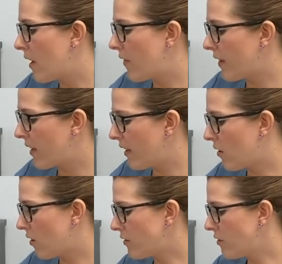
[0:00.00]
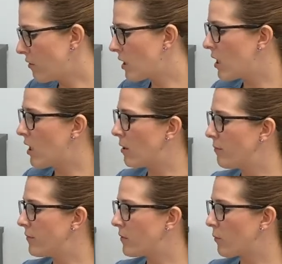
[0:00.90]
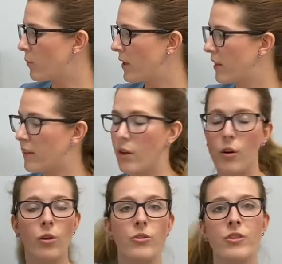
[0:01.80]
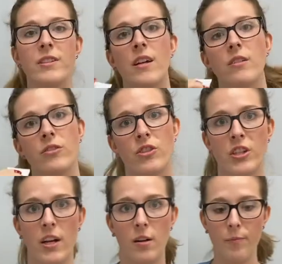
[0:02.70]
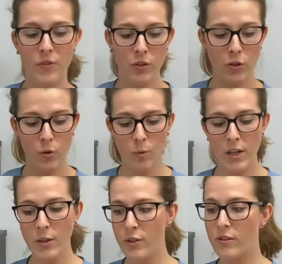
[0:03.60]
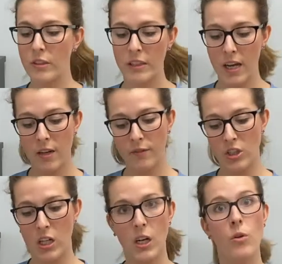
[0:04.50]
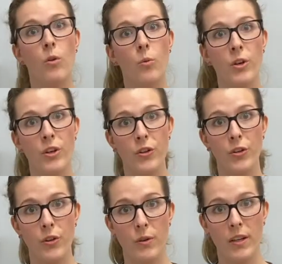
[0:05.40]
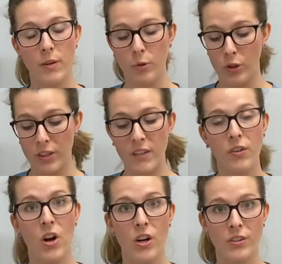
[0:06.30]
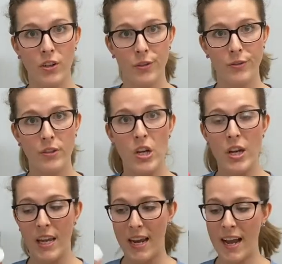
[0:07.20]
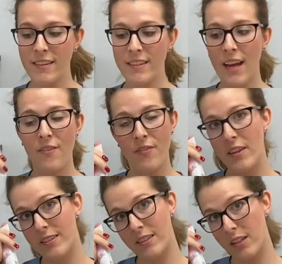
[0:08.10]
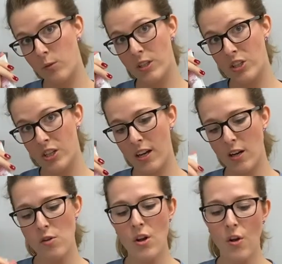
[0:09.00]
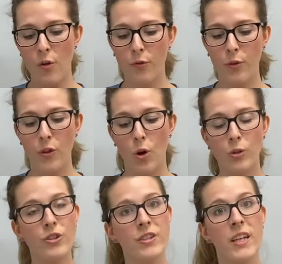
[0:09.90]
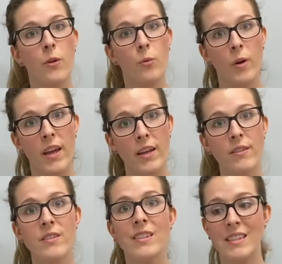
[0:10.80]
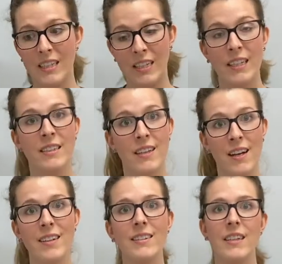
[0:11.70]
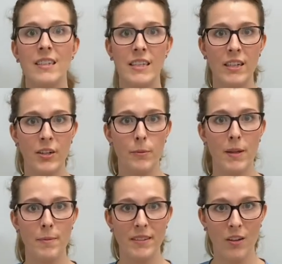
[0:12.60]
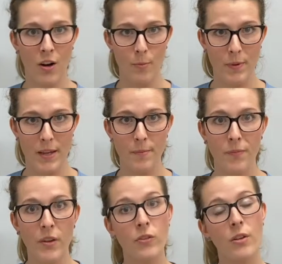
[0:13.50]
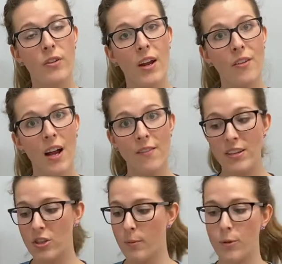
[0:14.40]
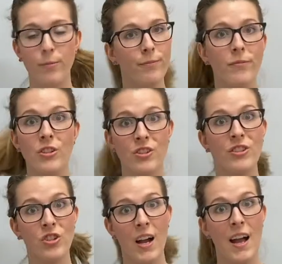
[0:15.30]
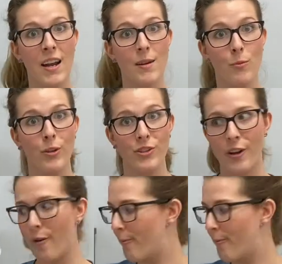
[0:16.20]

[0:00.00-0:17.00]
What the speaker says: The kit also comes with ultrasound gel. So you'll want to use a lot of gel when looking for heart tones. It has to have this liquid gel for the ultrasound waves to conduct and to hear your baby's heartbeat. So if you're ever having trouble, just try adding more gel.